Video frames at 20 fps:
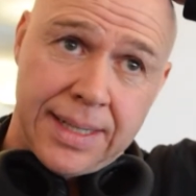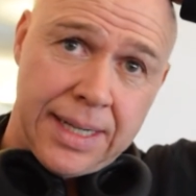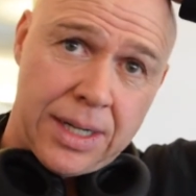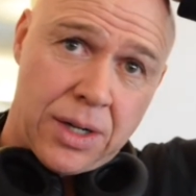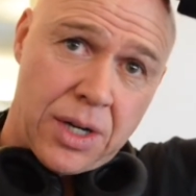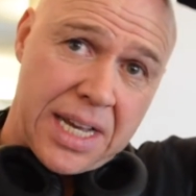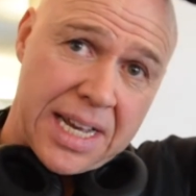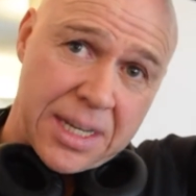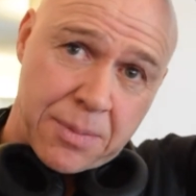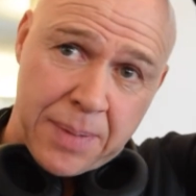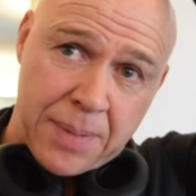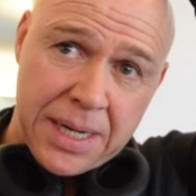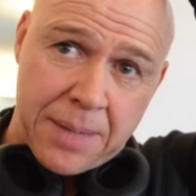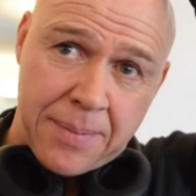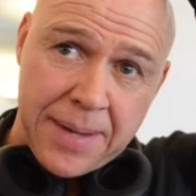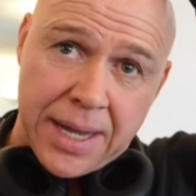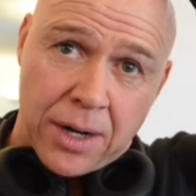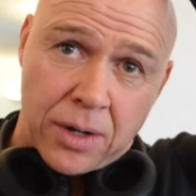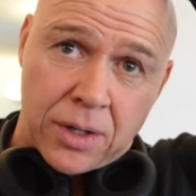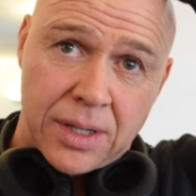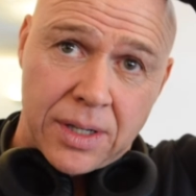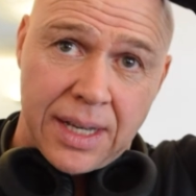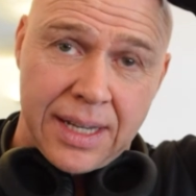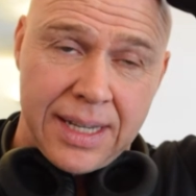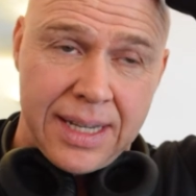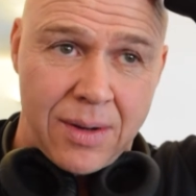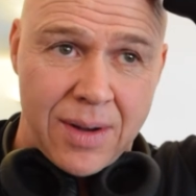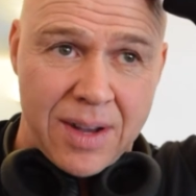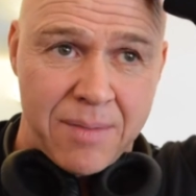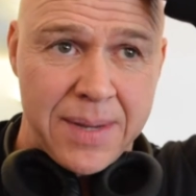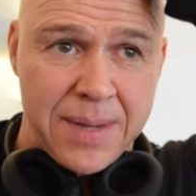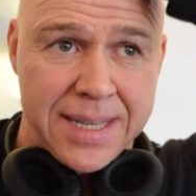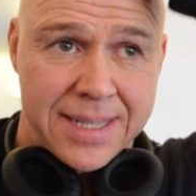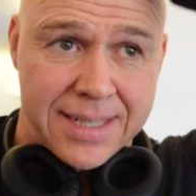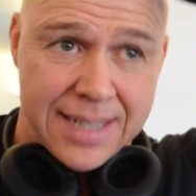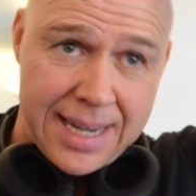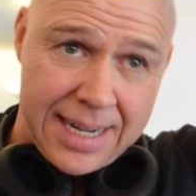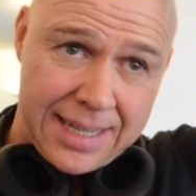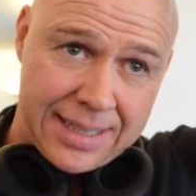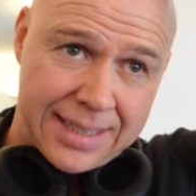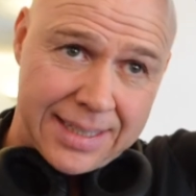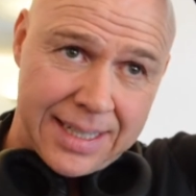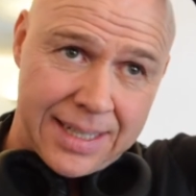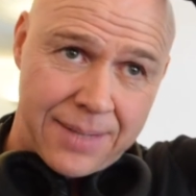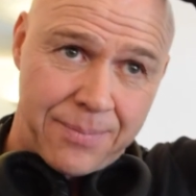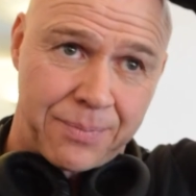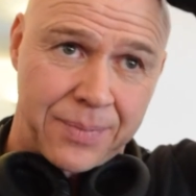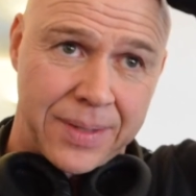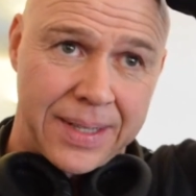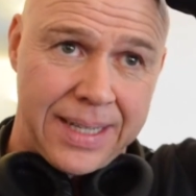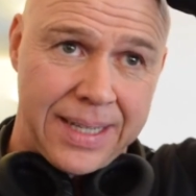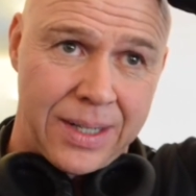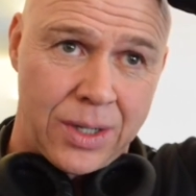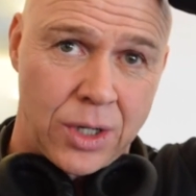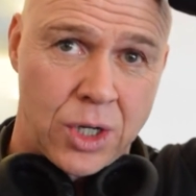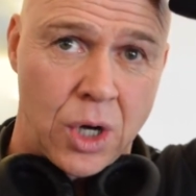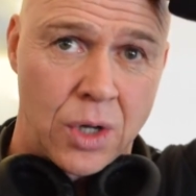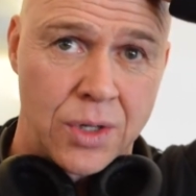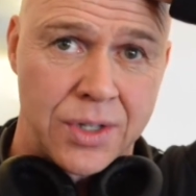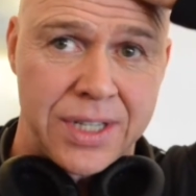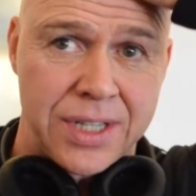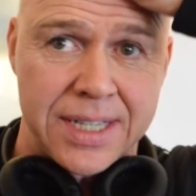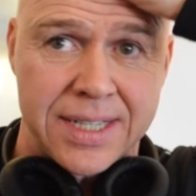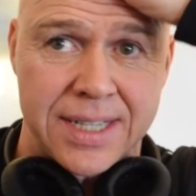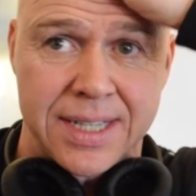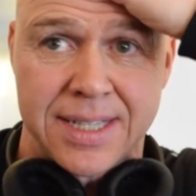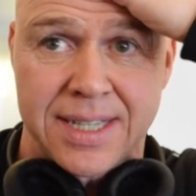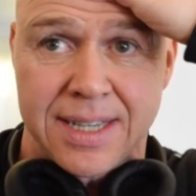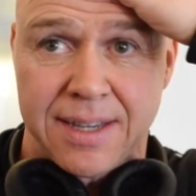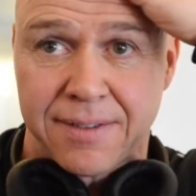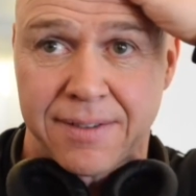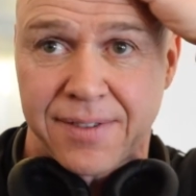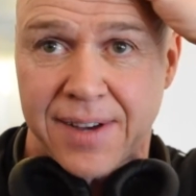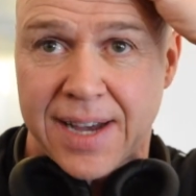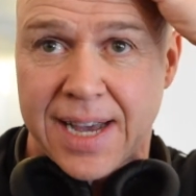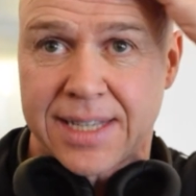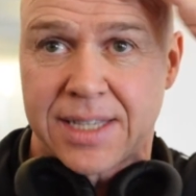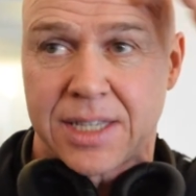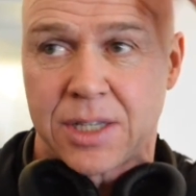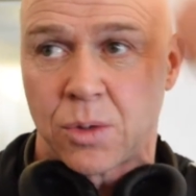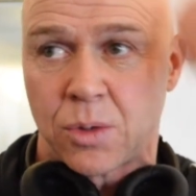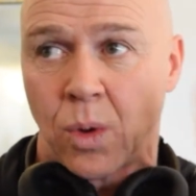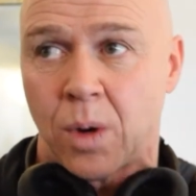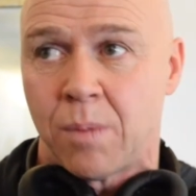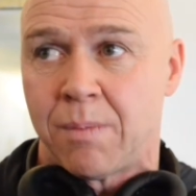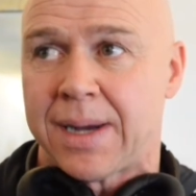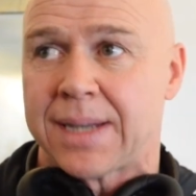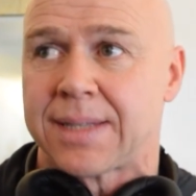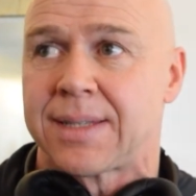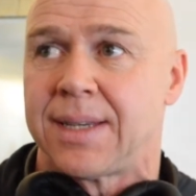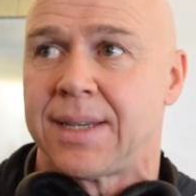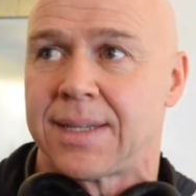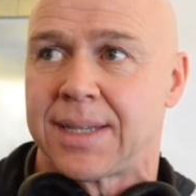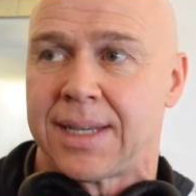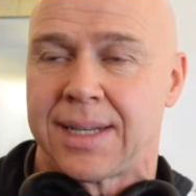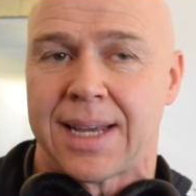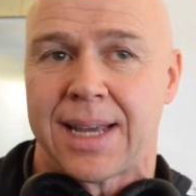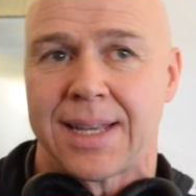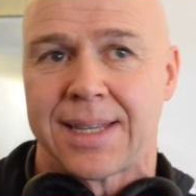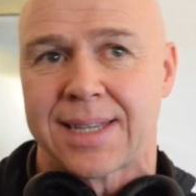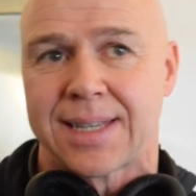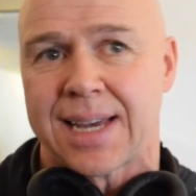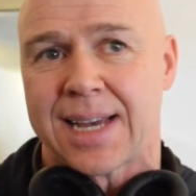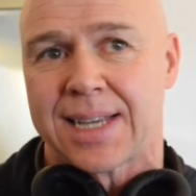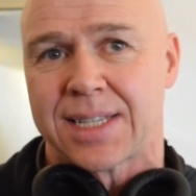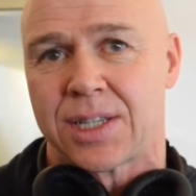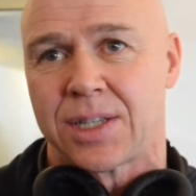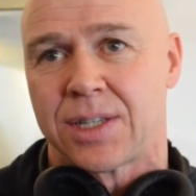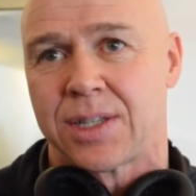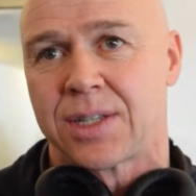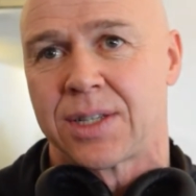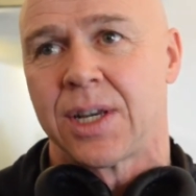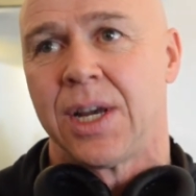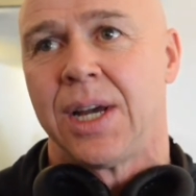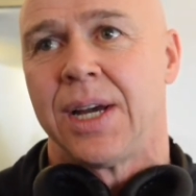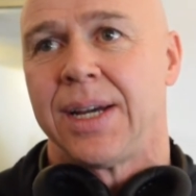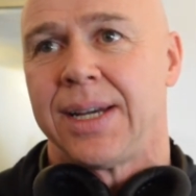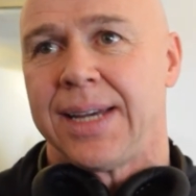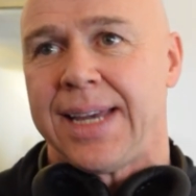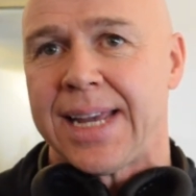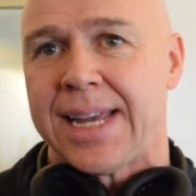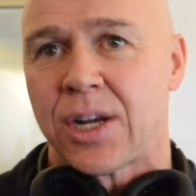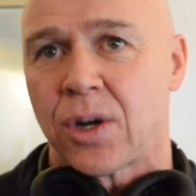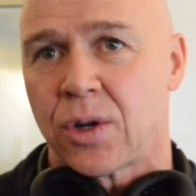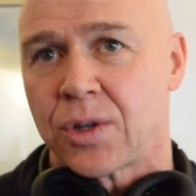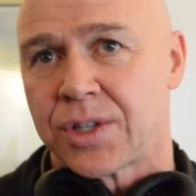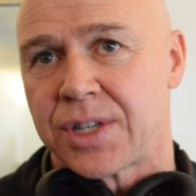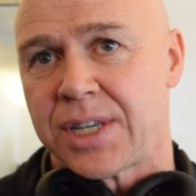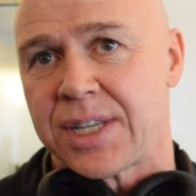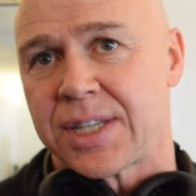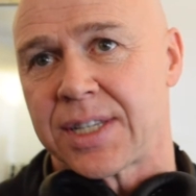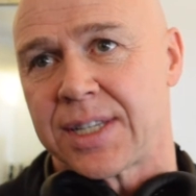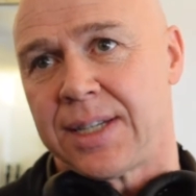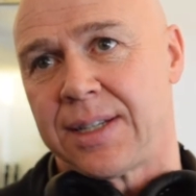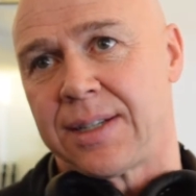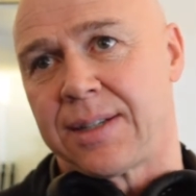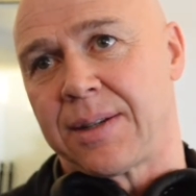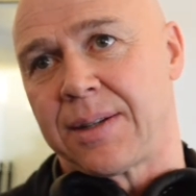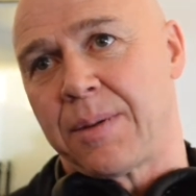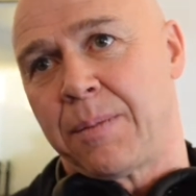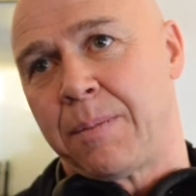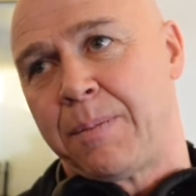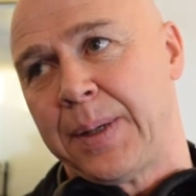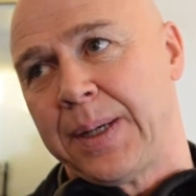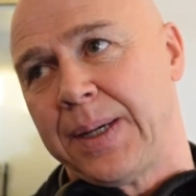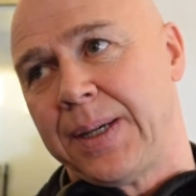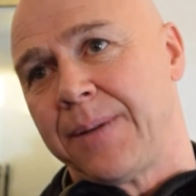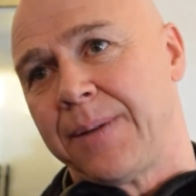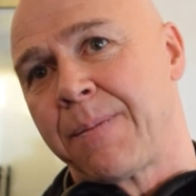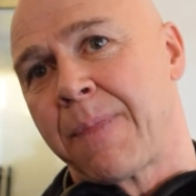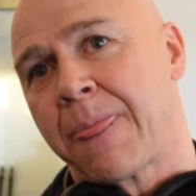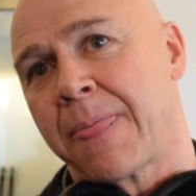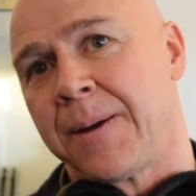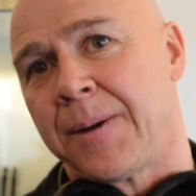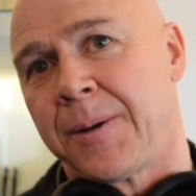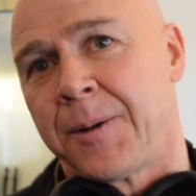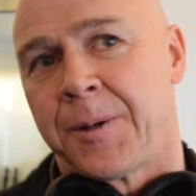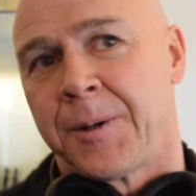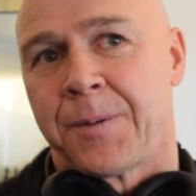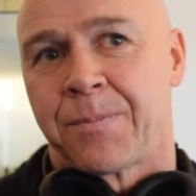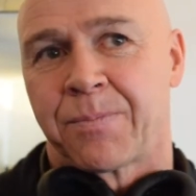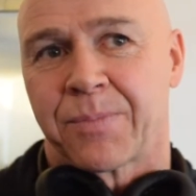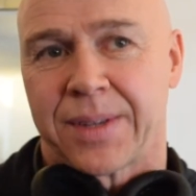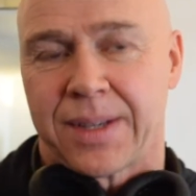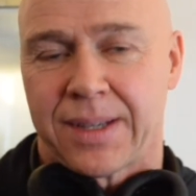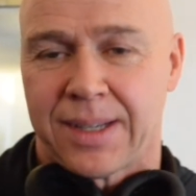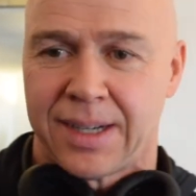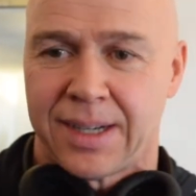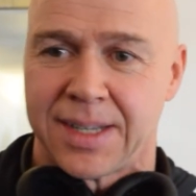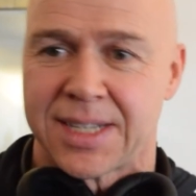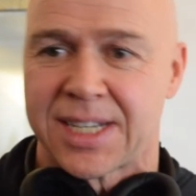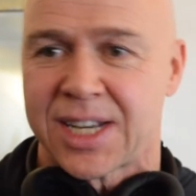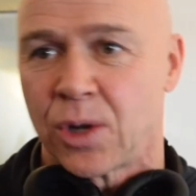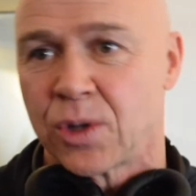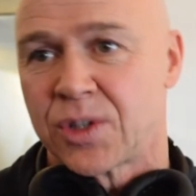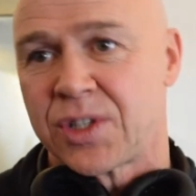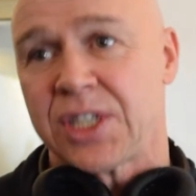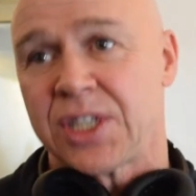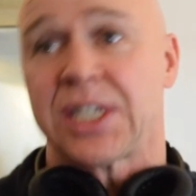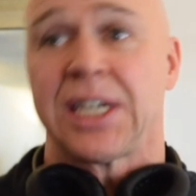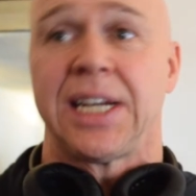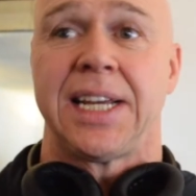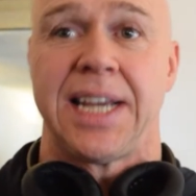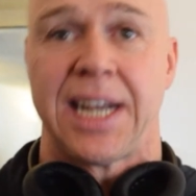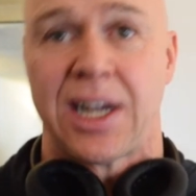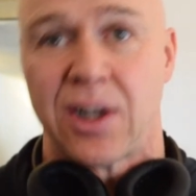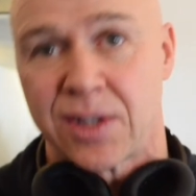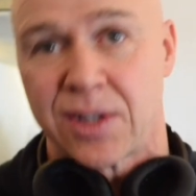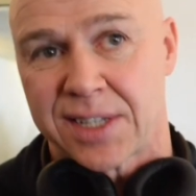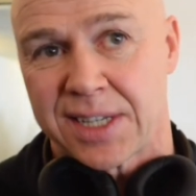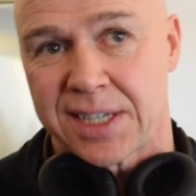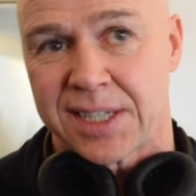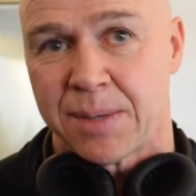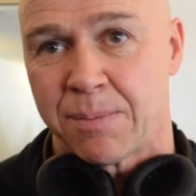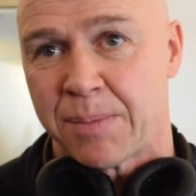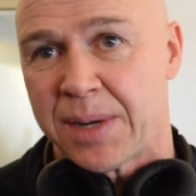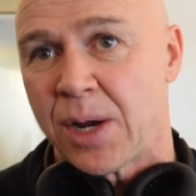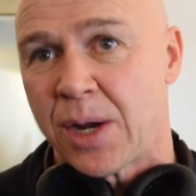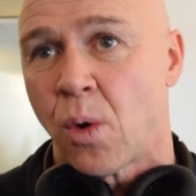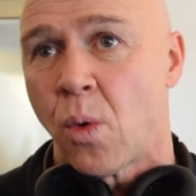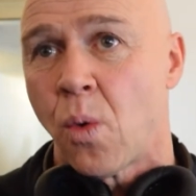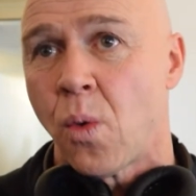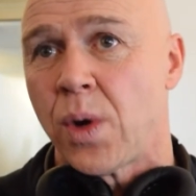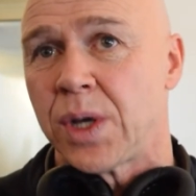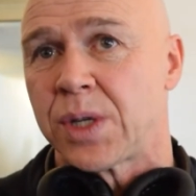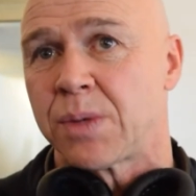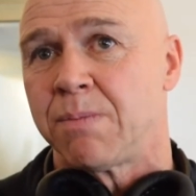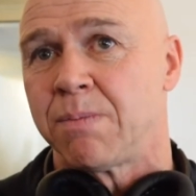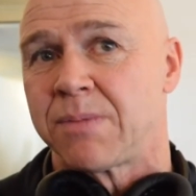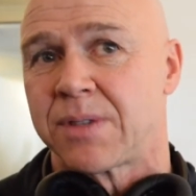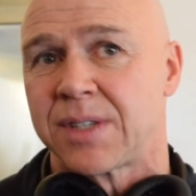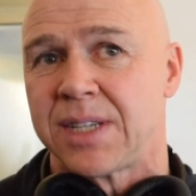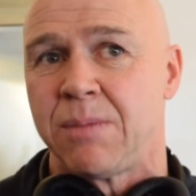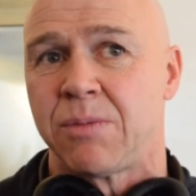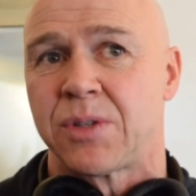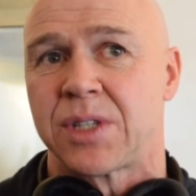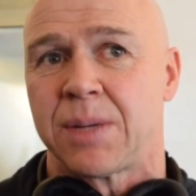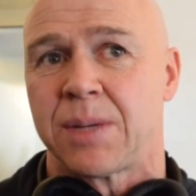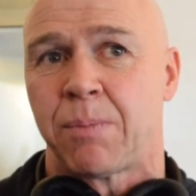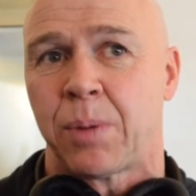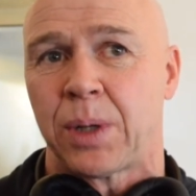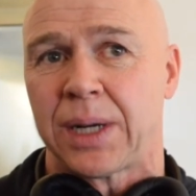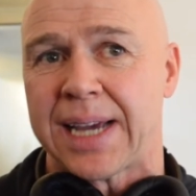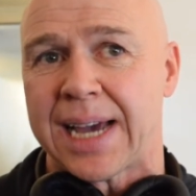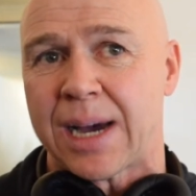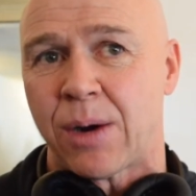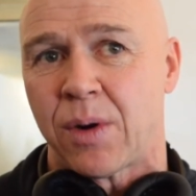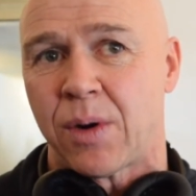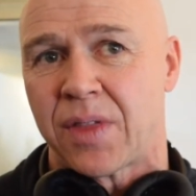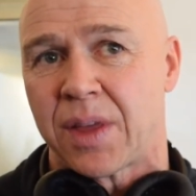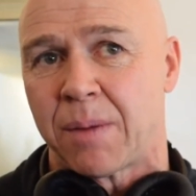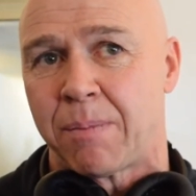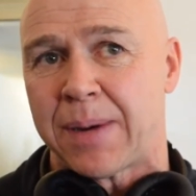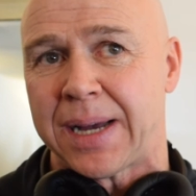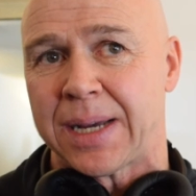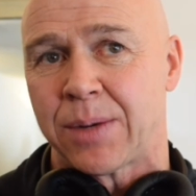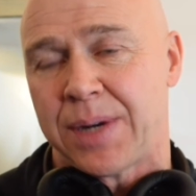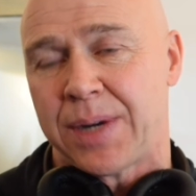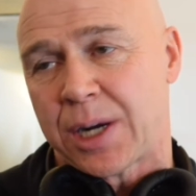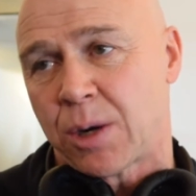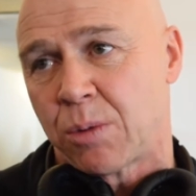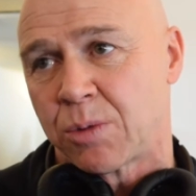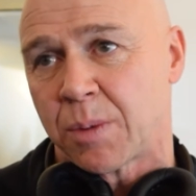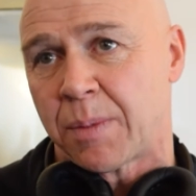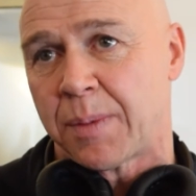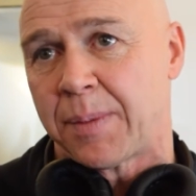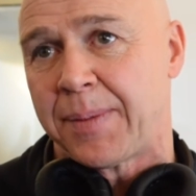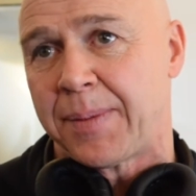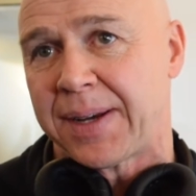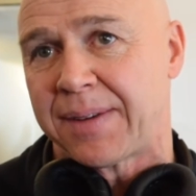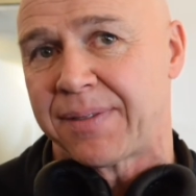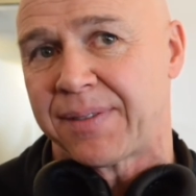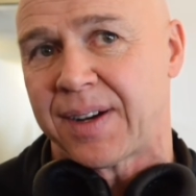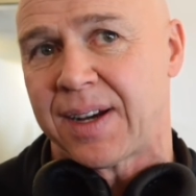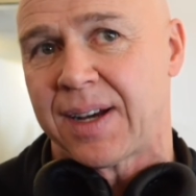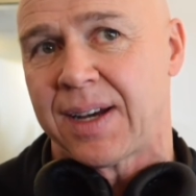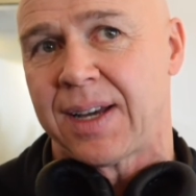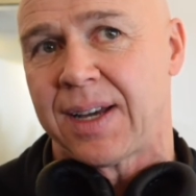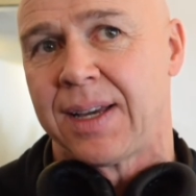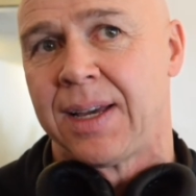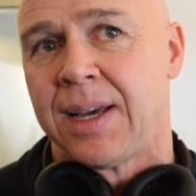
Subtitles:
You know, he has been a bit, you know, I've been saying that, you know, consistency in fighters is what matters, and Tyson's inconsistent, but you know, he's consistently inconsistent, but he always seems to pull it out of the bag when it comes up a big fight.